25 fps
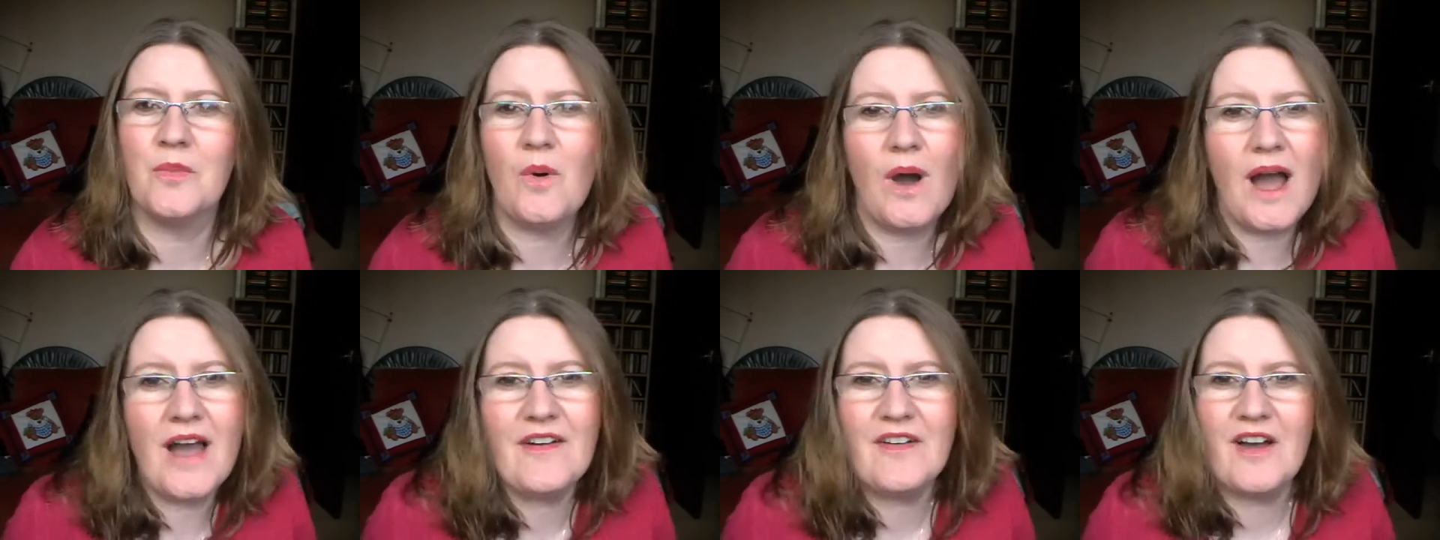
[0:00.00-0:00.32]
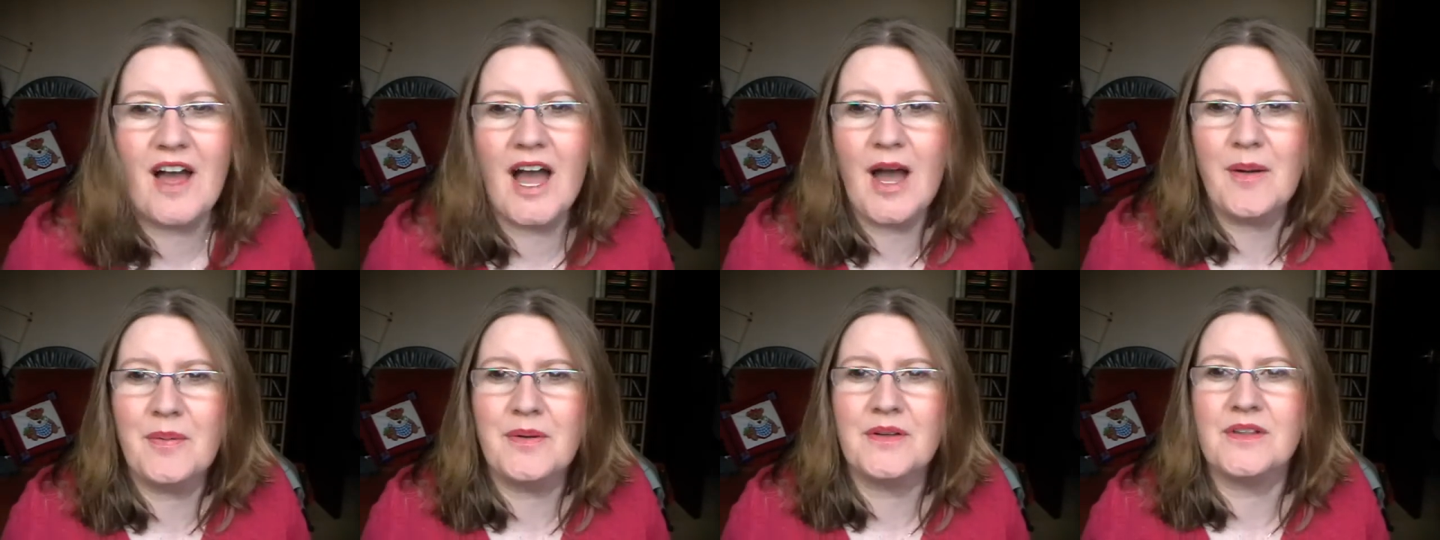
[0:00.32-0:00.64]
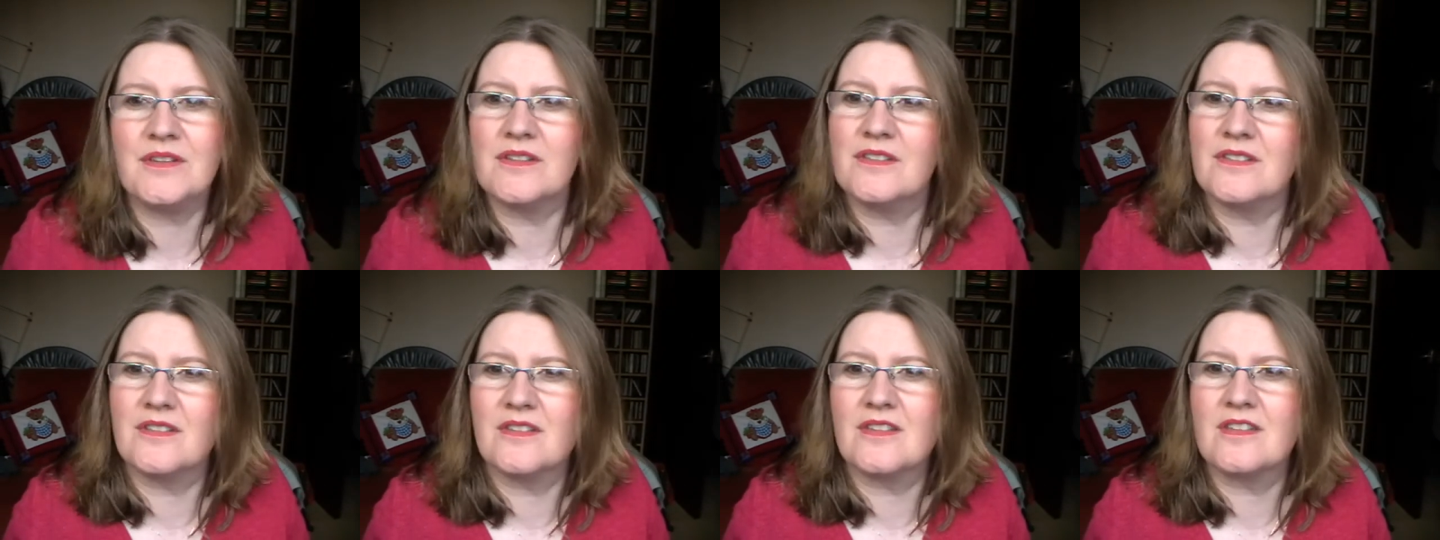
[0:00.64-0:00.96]
Whatever
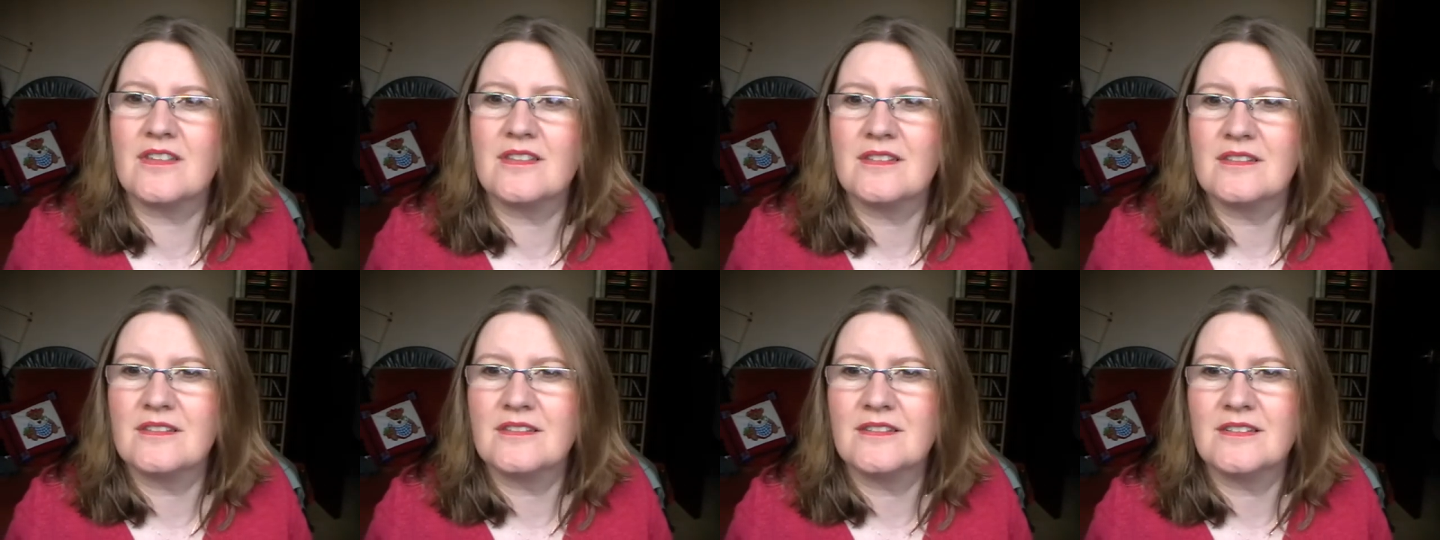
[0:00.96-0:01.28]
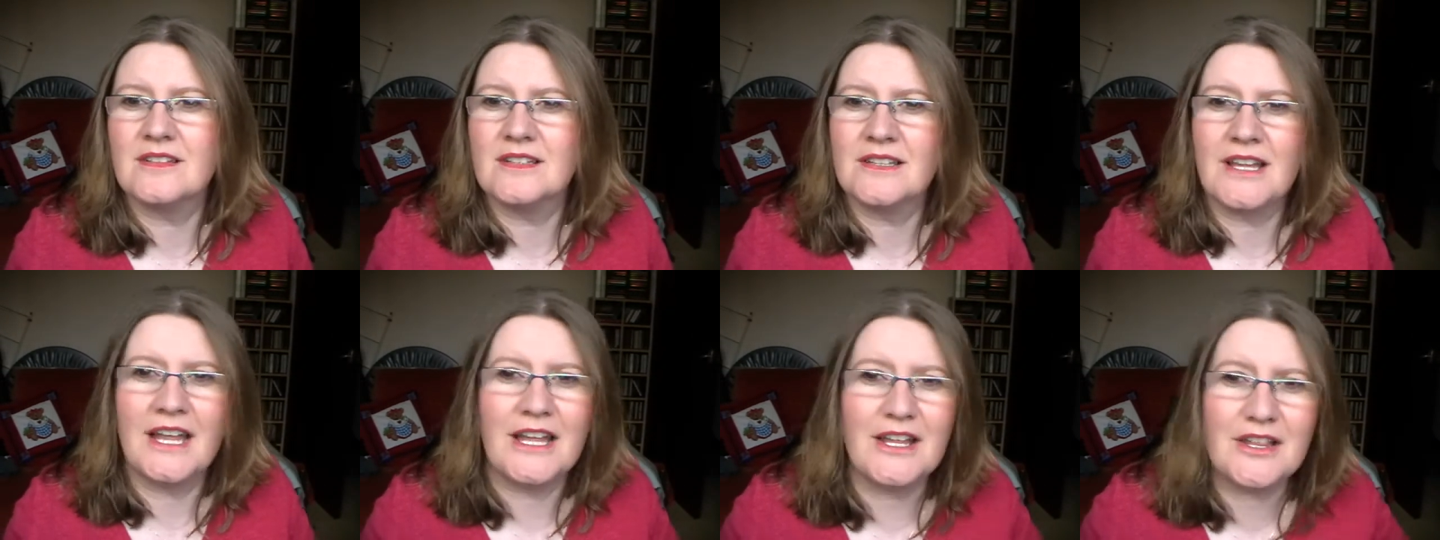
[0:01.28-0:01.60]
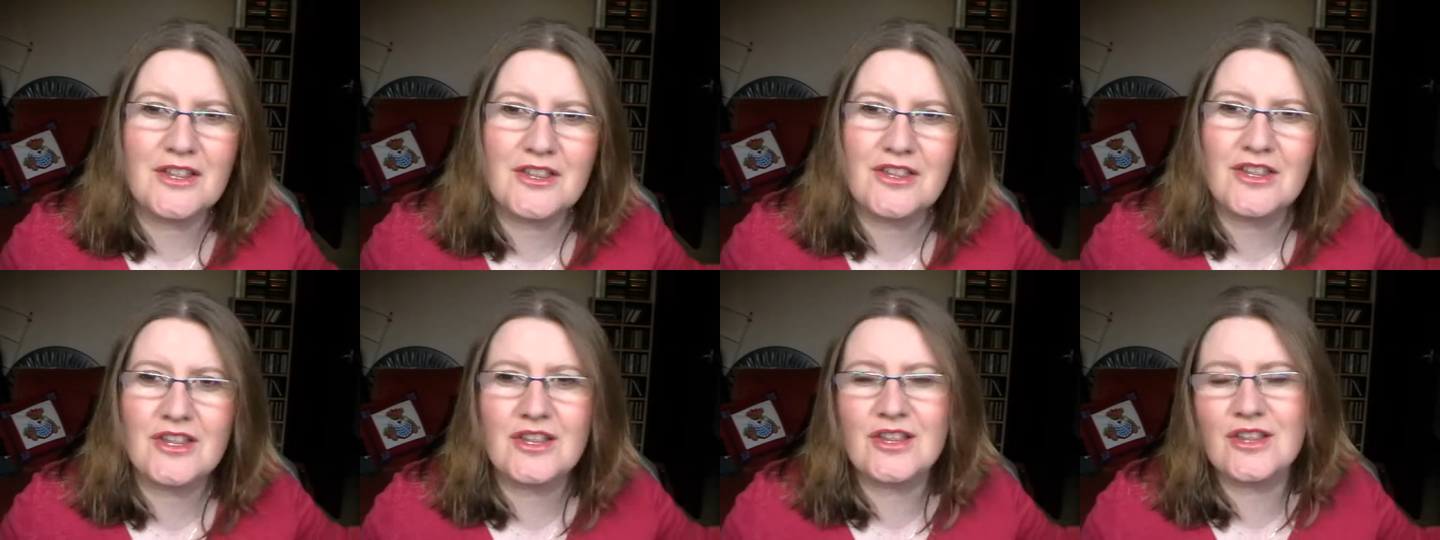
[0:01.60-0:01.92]
happens,
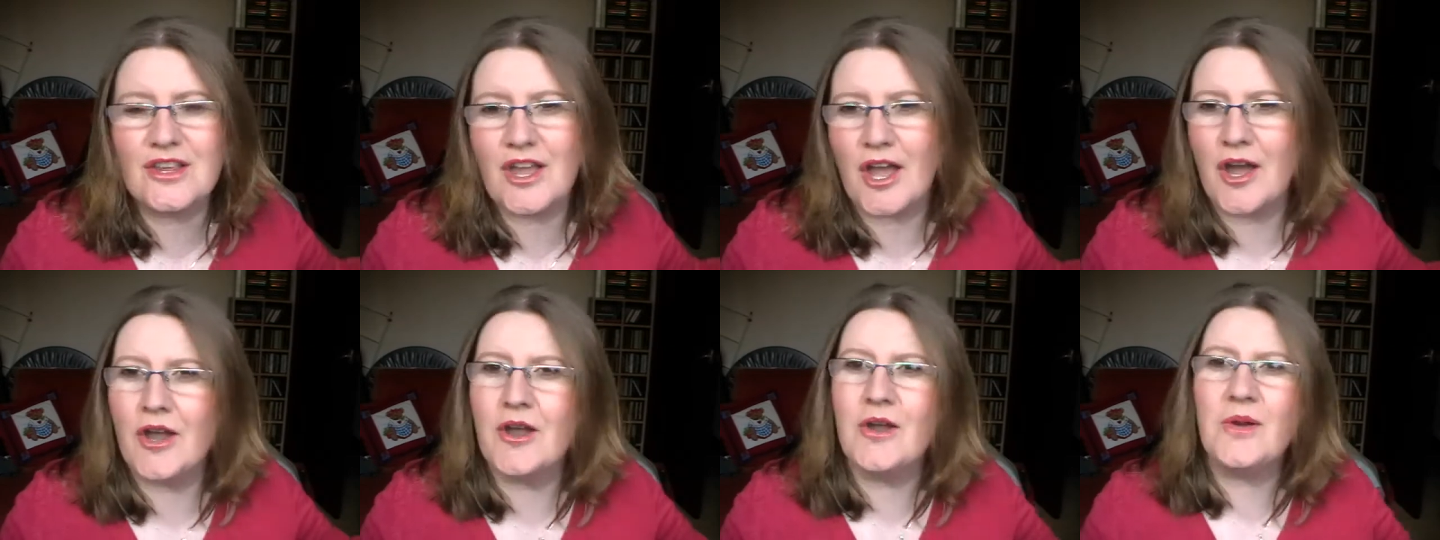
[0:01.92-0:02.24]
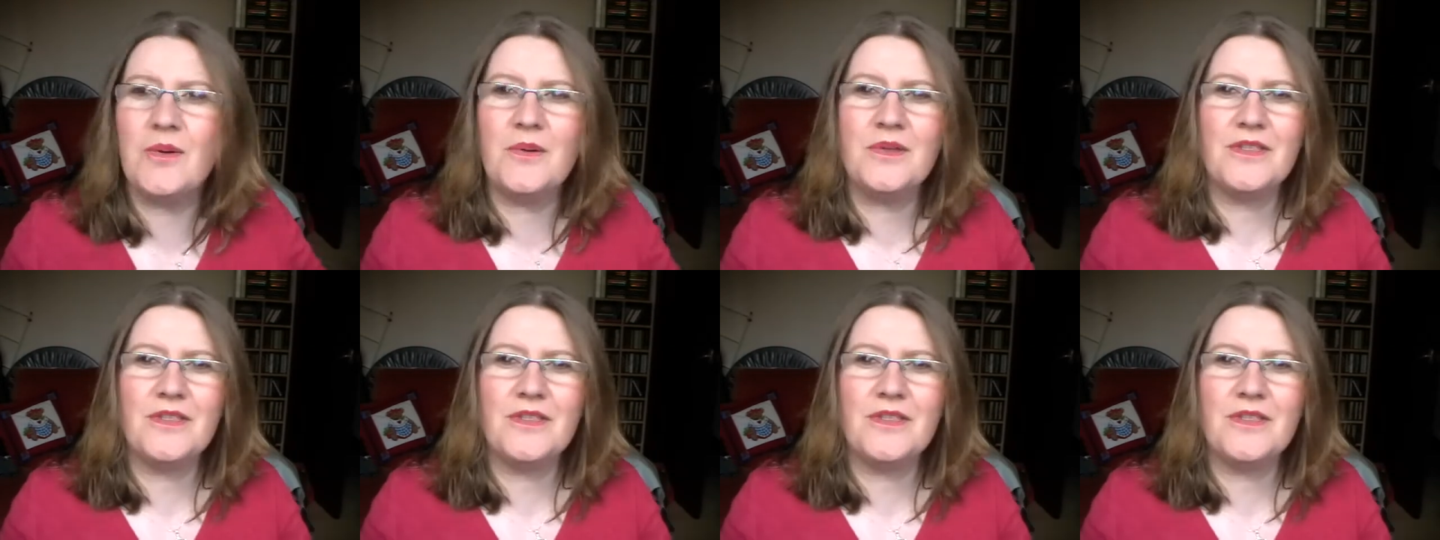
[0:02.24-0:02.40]
let's just go